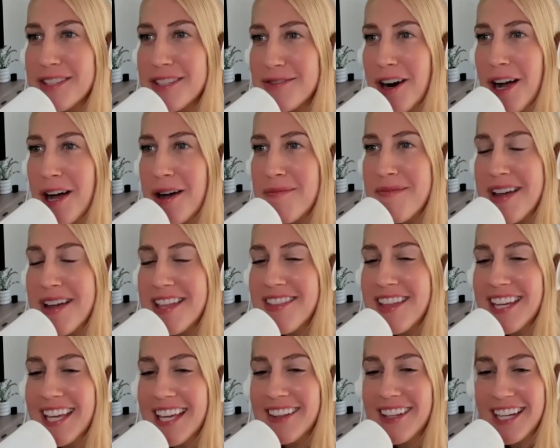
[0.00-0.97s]
from, and they
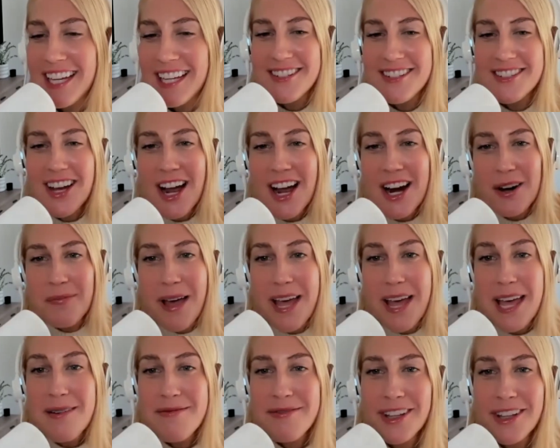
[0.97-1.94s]
get like an entire
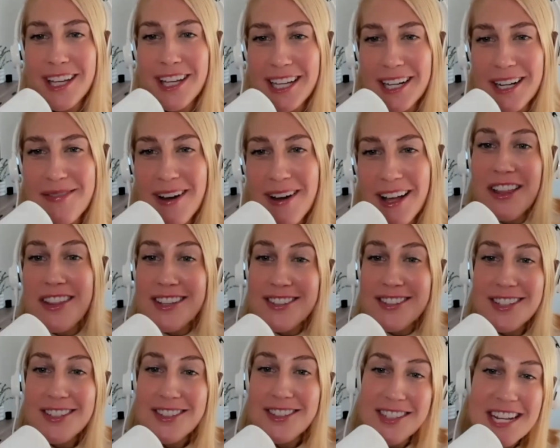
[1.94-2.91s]
pamphlet about, this
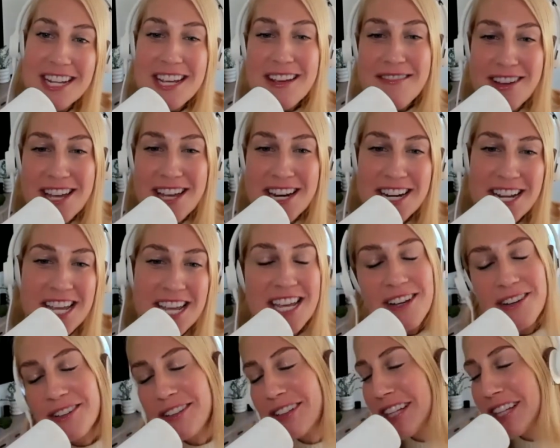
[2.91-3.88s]
is Steven.
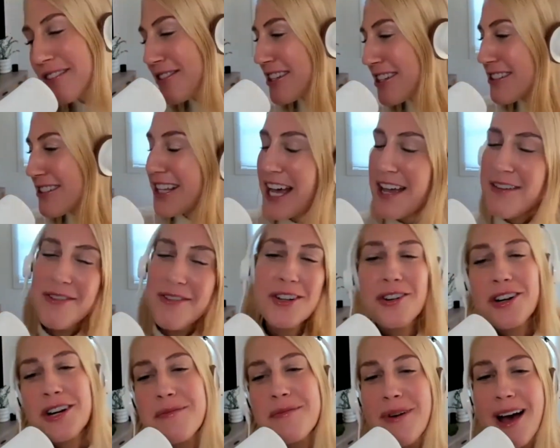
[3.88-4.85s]
He lived his life on
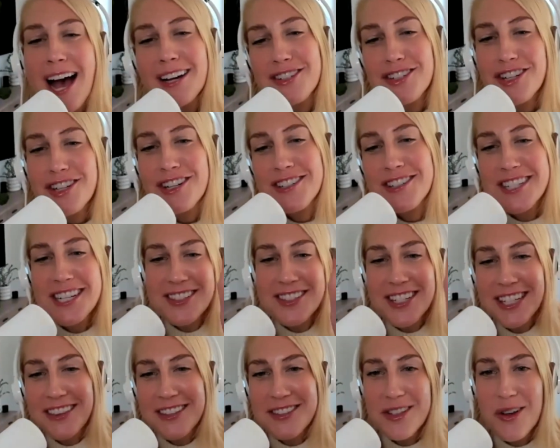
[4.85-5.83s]
green pastures. And it's
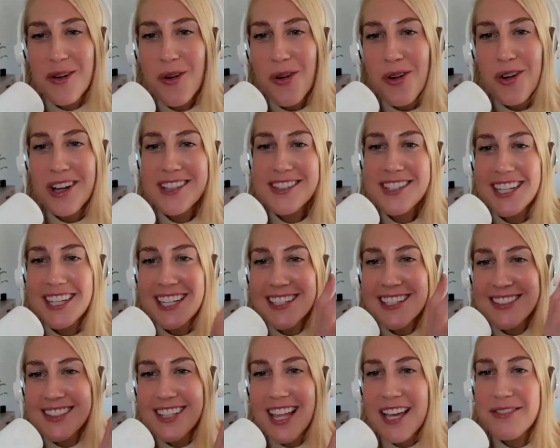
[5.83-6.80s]
like this whole, it's like
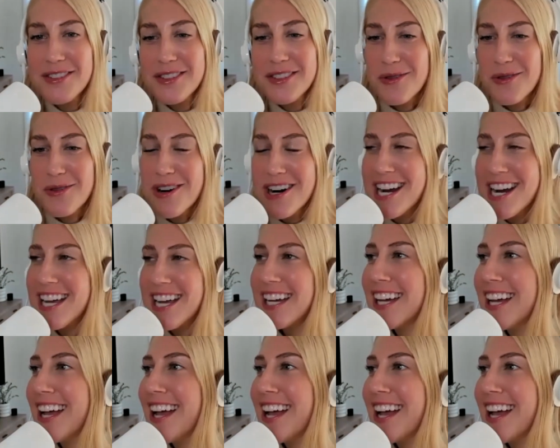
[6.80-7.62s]
his life story.